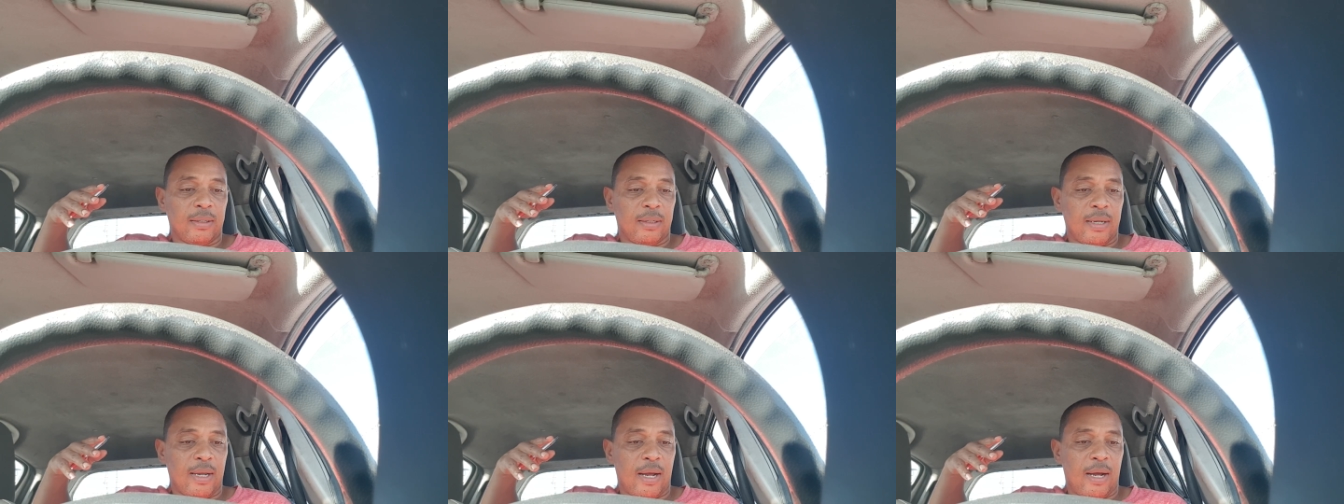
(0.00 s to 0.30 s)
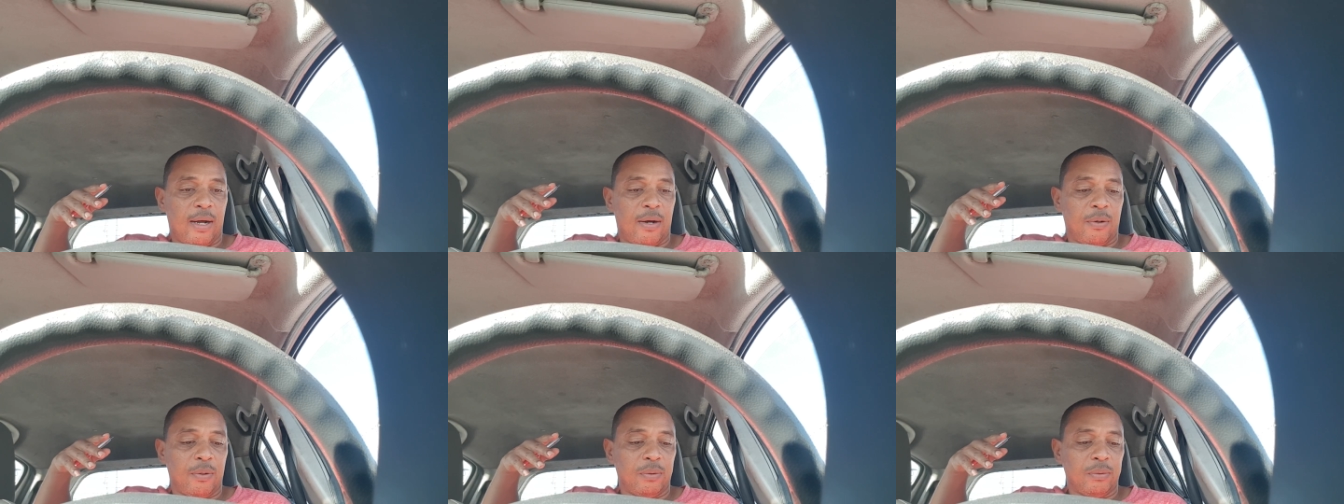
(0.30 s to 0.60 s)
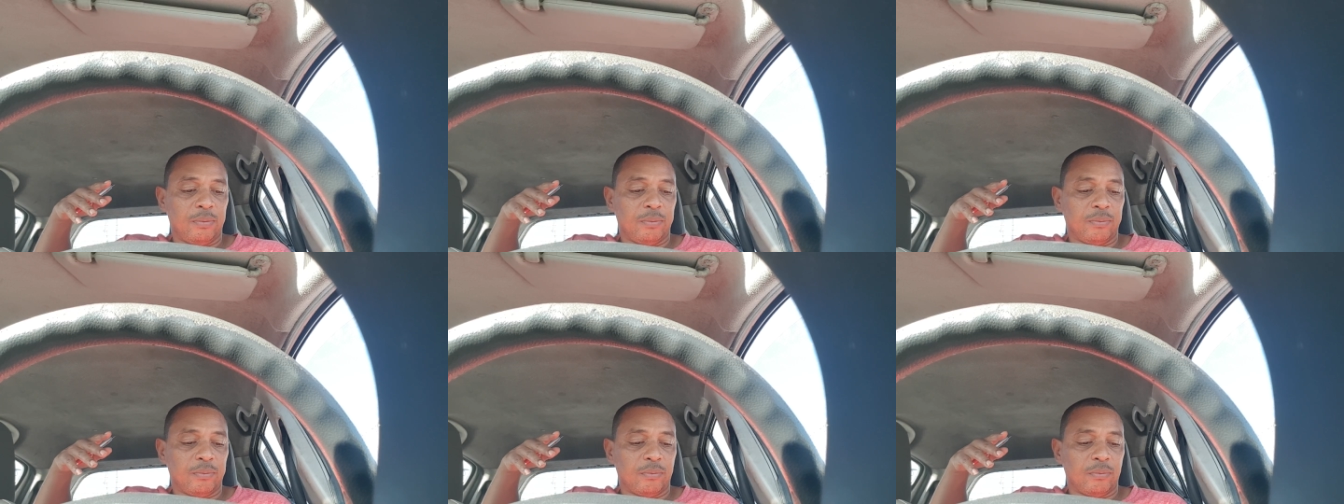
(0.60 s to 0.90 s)
Now,
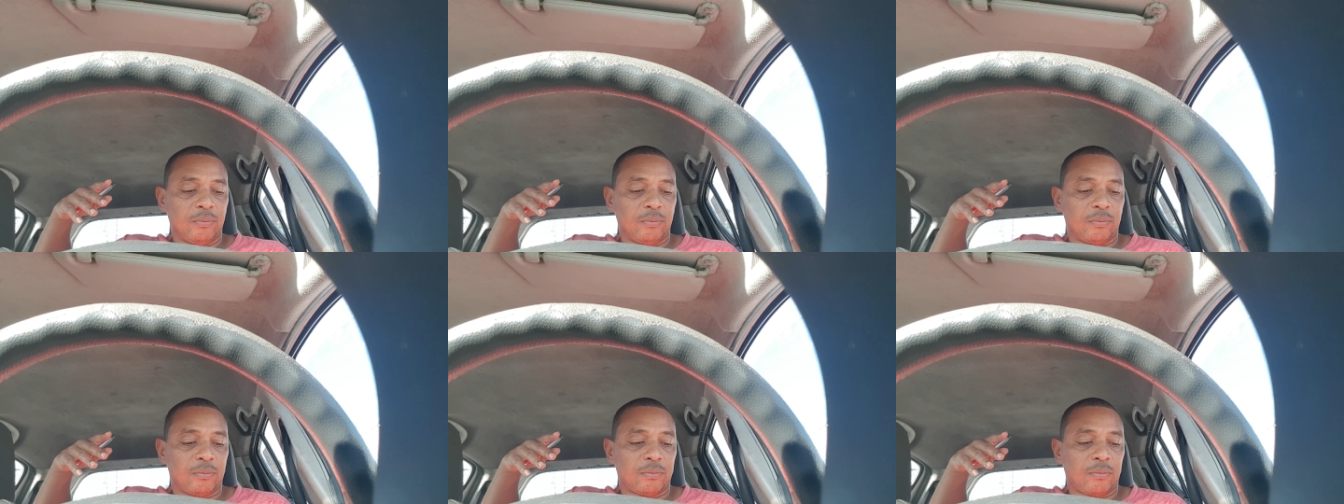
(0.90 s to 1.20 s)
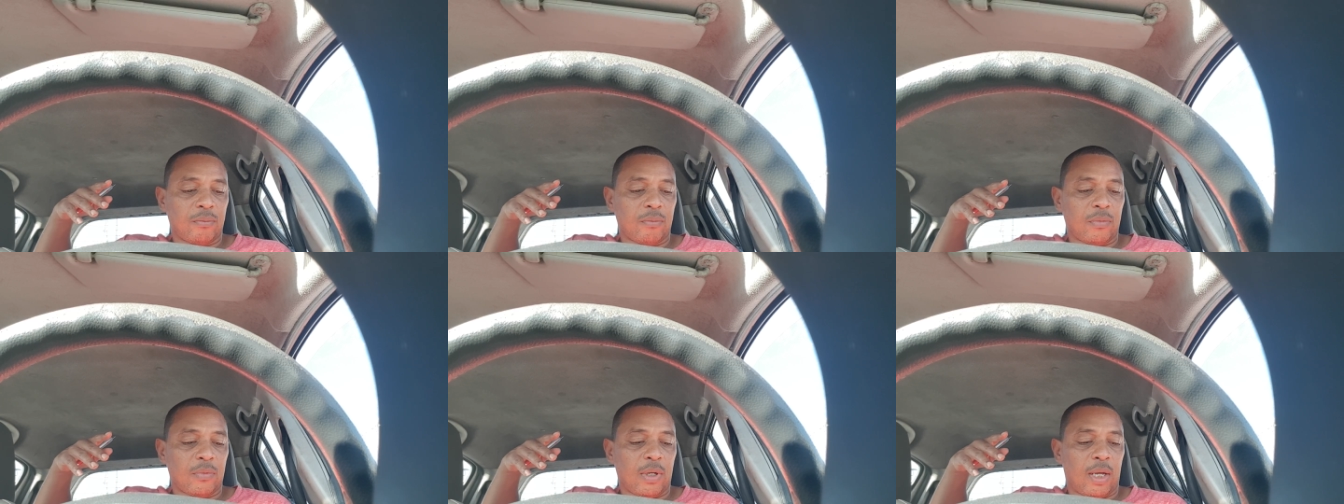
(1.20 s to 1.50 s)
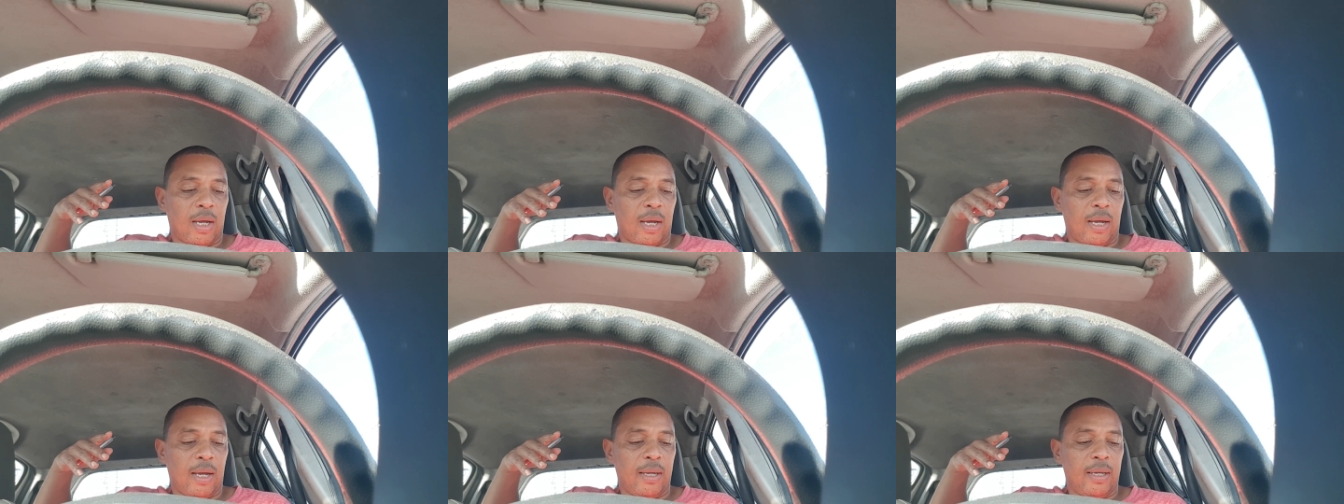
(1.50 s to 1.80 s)

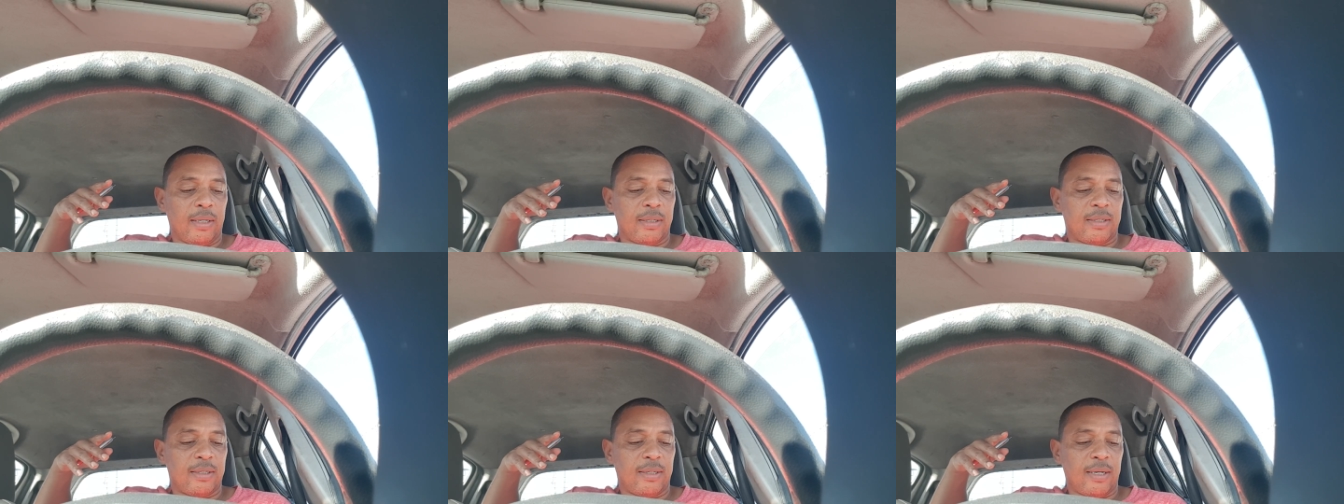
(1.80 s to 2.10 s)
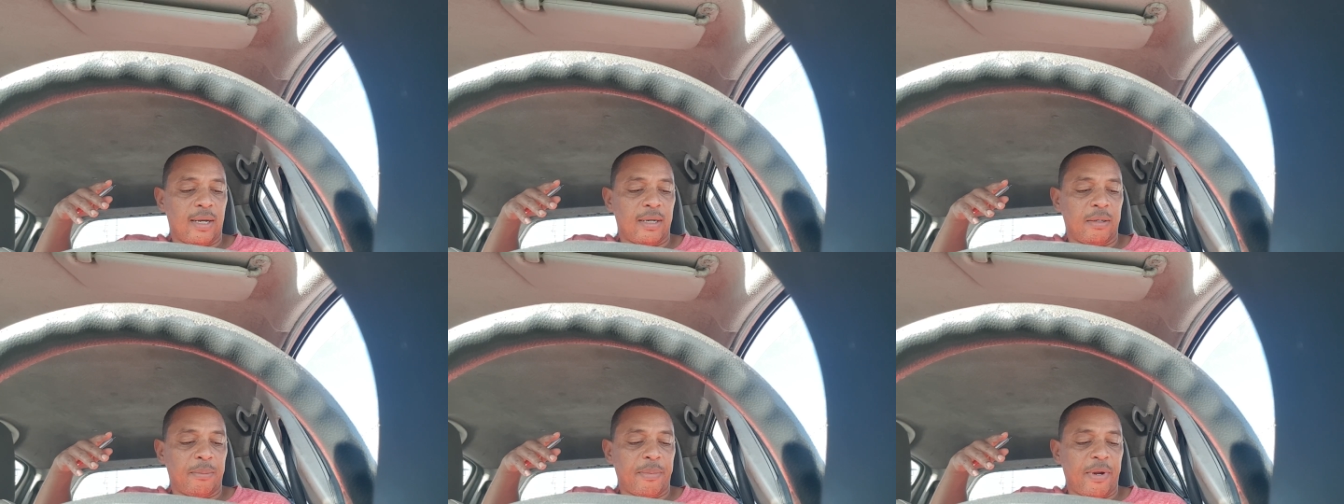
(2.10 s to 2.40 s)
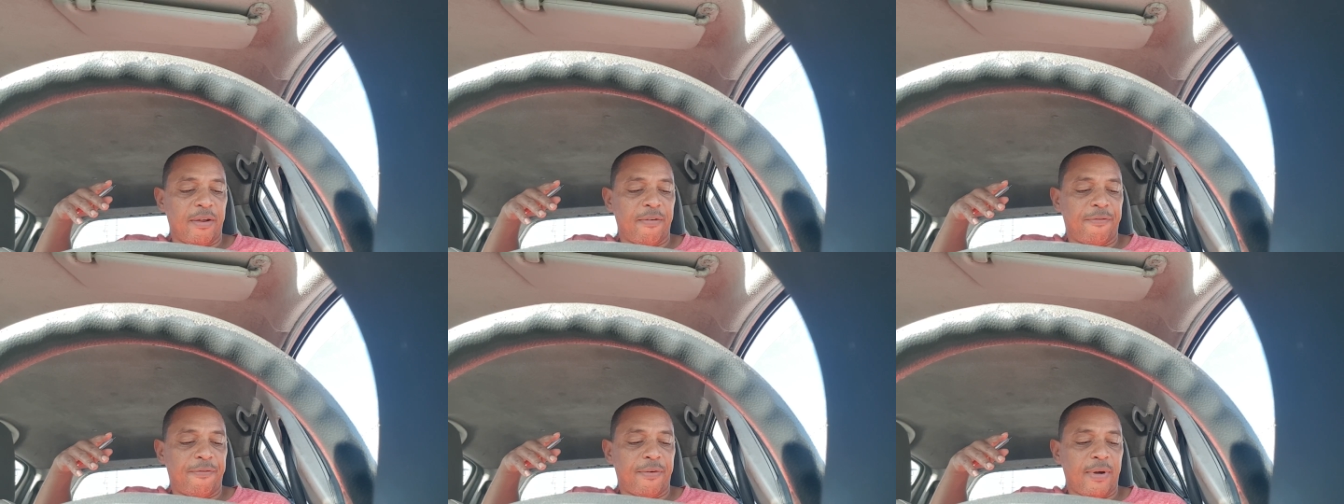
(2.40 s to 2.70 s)
I had started
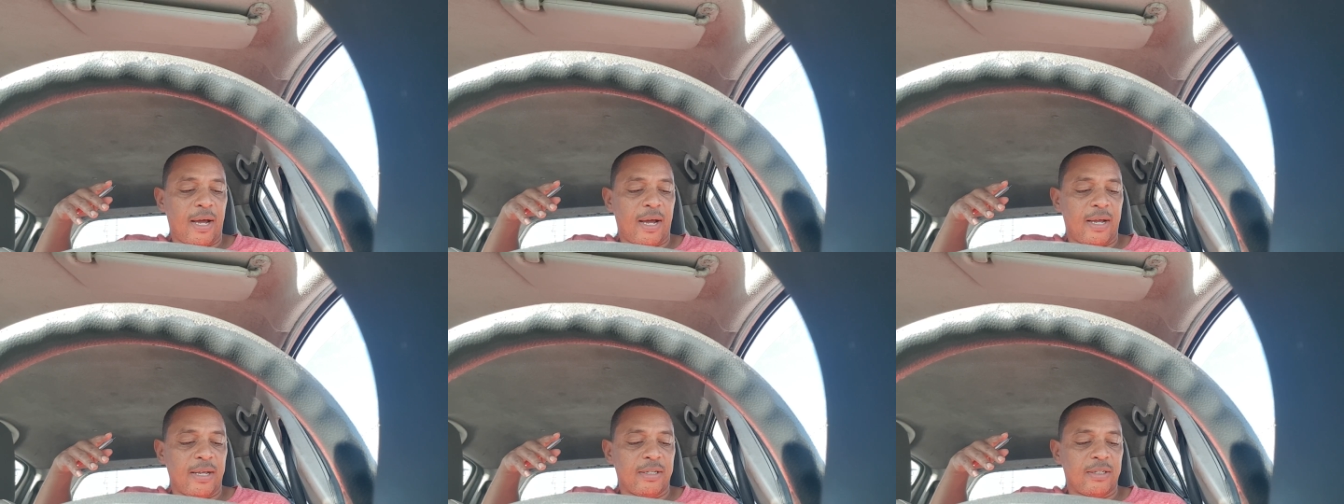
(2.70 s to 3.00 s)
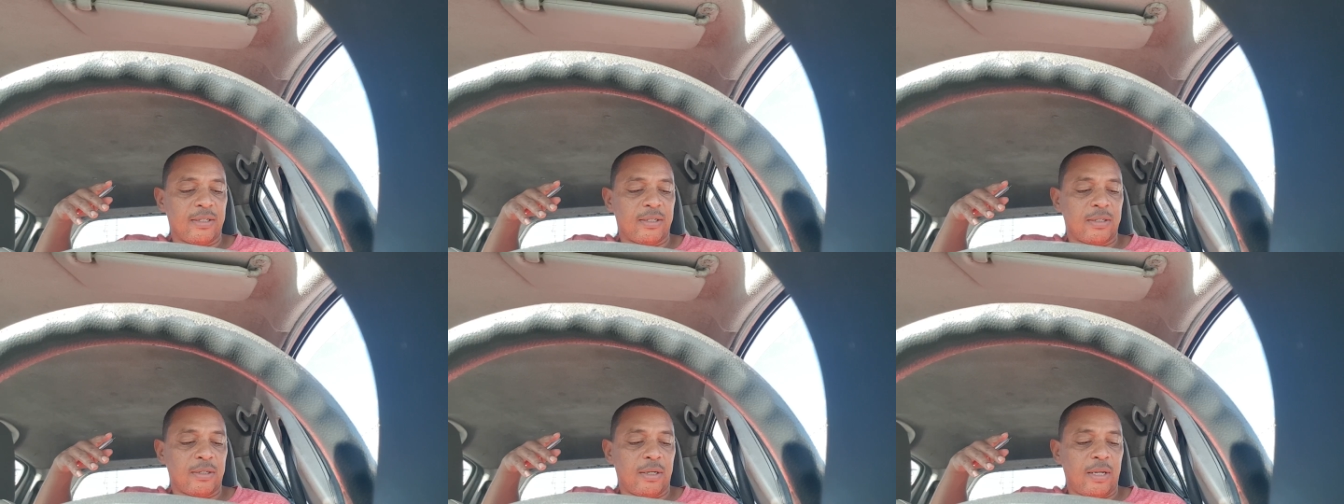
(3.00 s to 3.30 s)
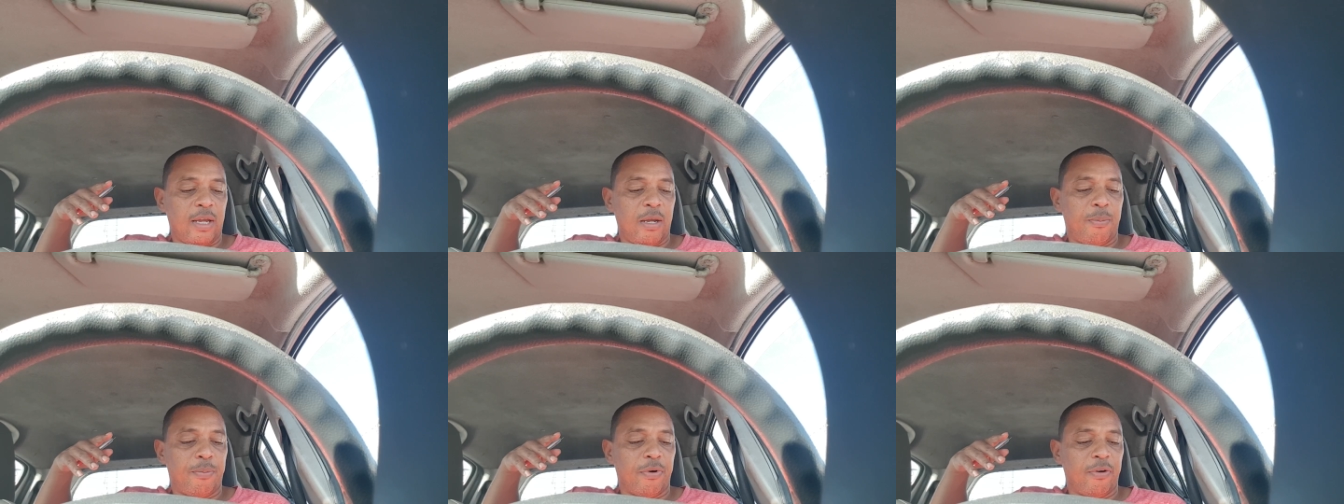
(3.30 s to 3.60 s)
my fast
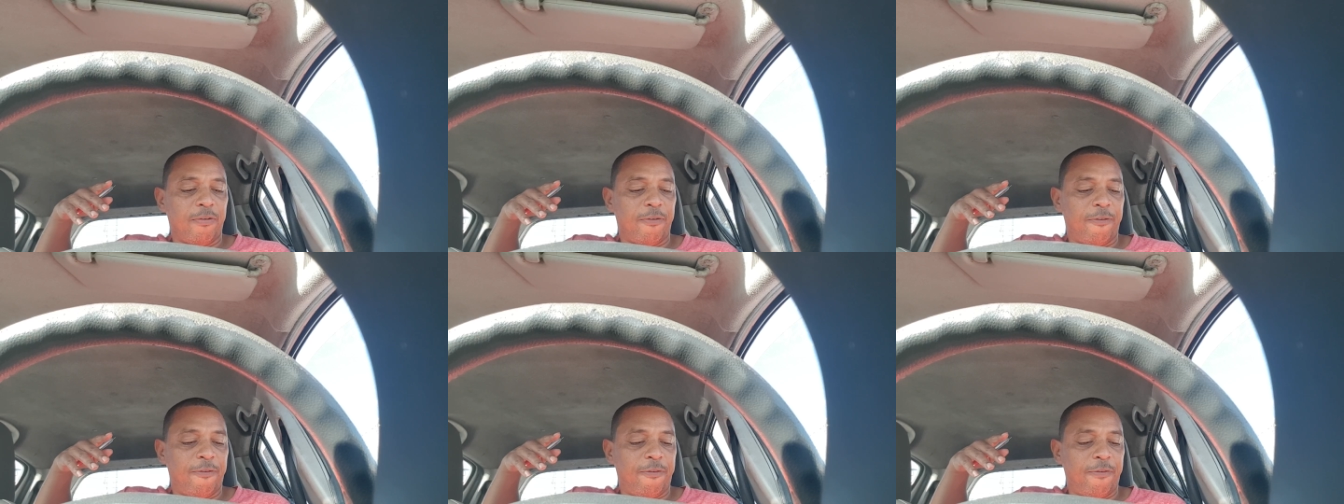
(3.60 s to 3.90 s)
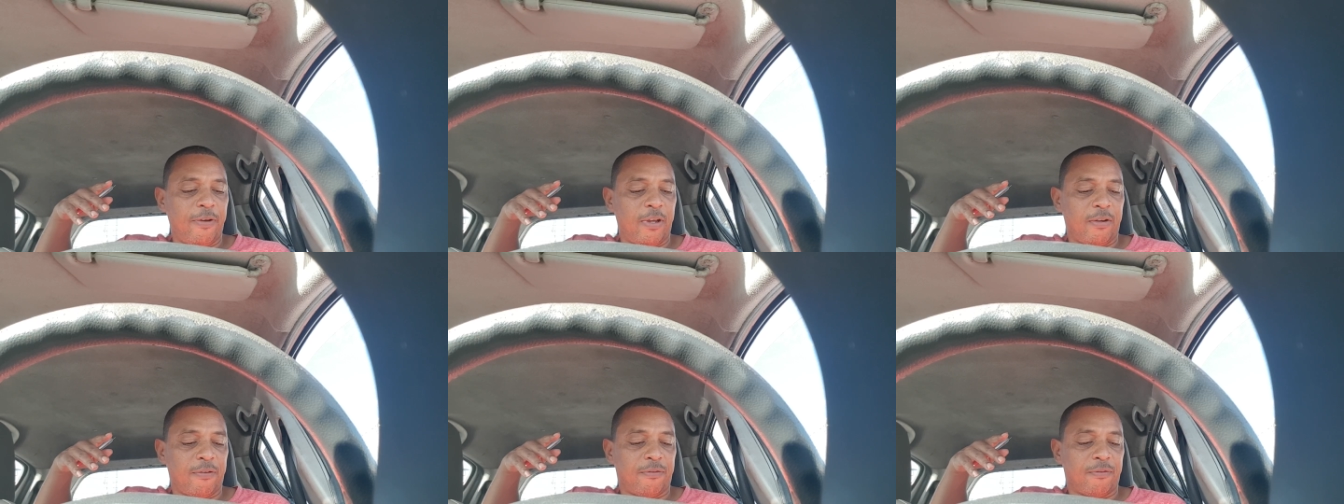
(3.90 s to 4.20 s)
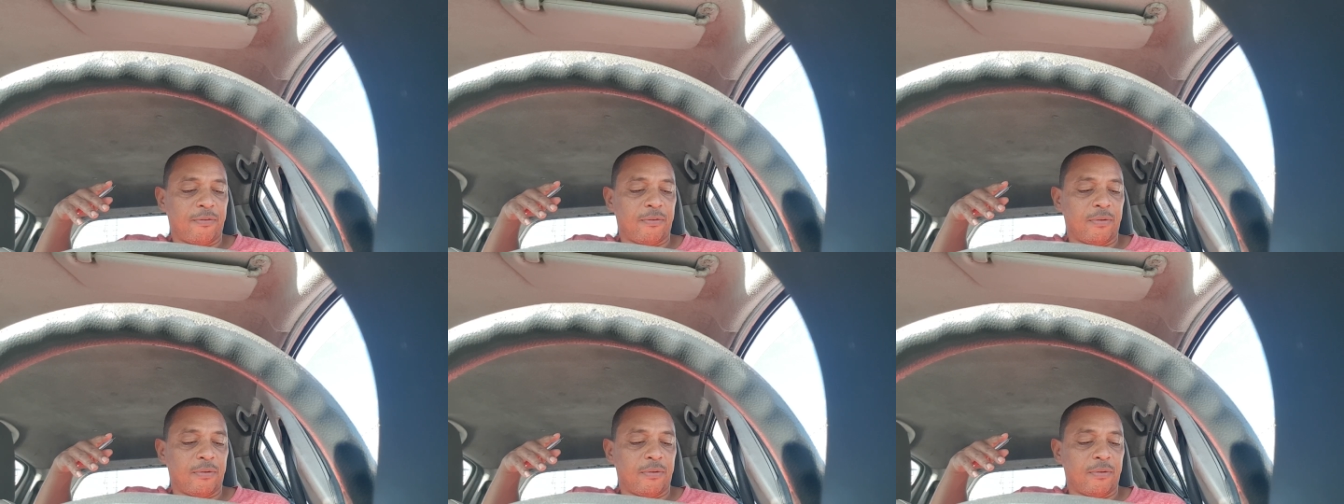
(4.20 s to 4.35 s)
April 5th.